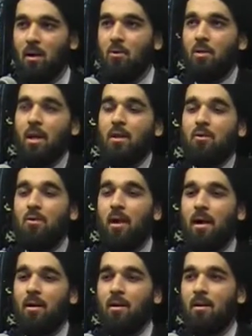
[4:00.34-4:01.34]
How should I do
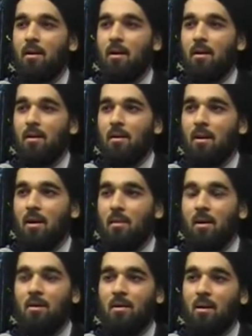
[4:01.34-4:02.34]
that? I
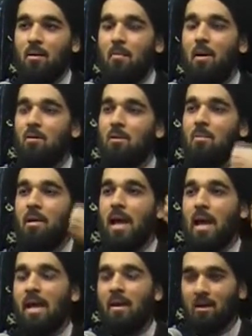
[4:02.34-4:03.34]
mean, I'm about to be
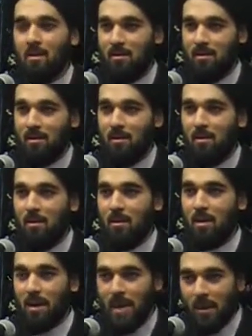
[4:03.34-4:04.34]
hanged.
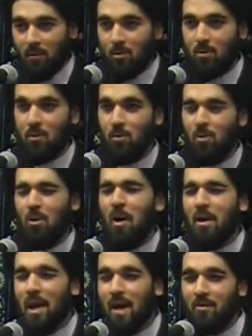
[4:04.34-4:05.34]
I can't do sujood. All
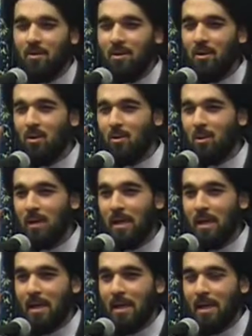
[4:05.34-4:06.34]
you have to do
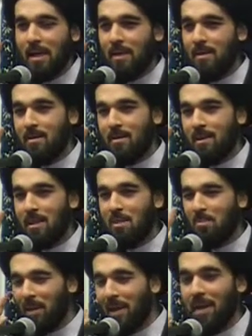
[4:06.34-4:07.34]

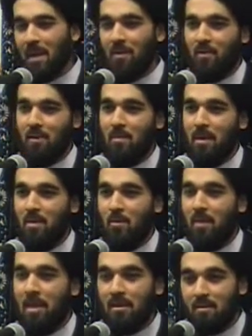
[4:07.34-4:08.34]
is blink for me with
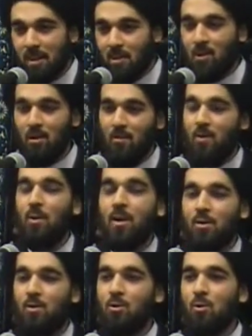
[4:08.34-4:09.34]
the intention of doing
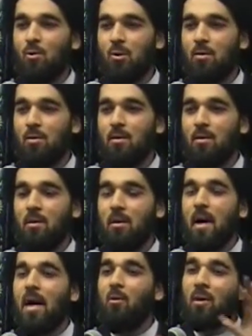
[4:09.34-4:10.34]
sujood.
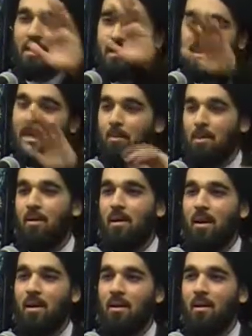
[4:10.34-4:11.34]
I'll accept
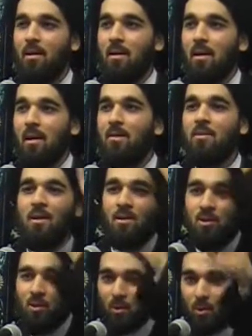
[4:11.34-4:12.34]
that. He
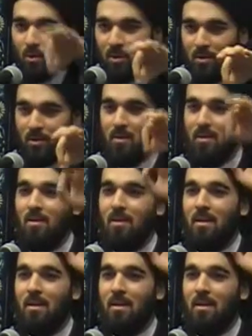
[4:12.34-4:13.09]
does sujood